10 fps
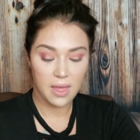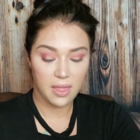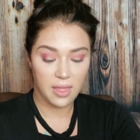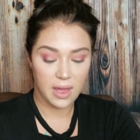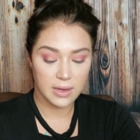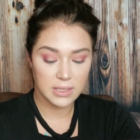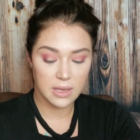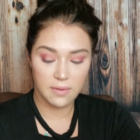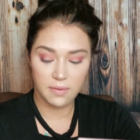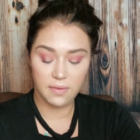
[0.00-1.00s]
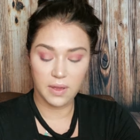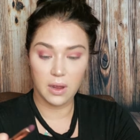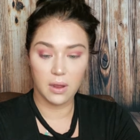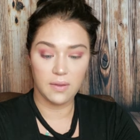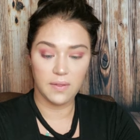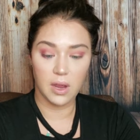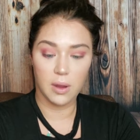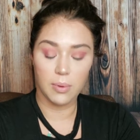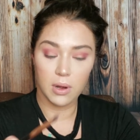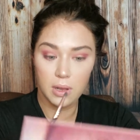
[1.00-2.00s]
That is very, very
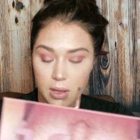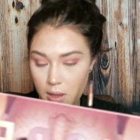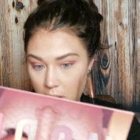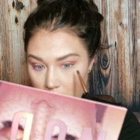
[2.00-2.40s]
pretty.